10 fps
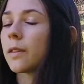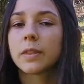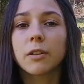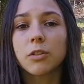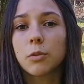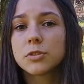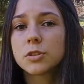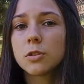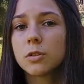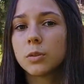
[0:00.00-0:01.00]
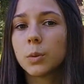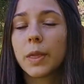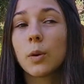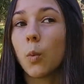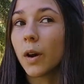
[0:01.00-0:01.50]
There is also, or
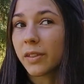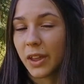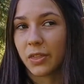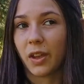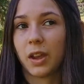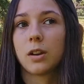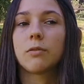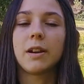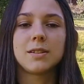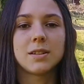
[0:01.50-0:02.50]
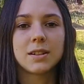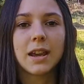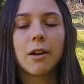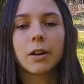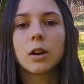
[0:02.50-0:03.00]
there was, I think, a resident
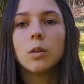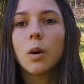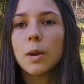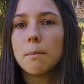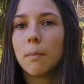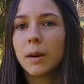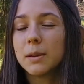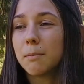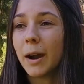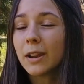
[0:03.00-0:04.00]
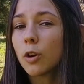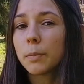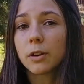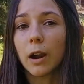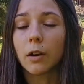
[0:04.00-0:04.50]
caracal. He might not
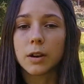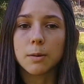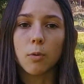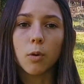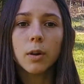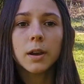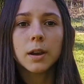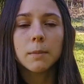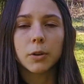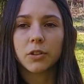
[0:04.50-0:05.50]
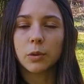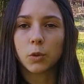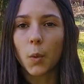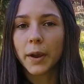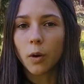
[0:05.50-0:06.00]
be around anymore because he was quite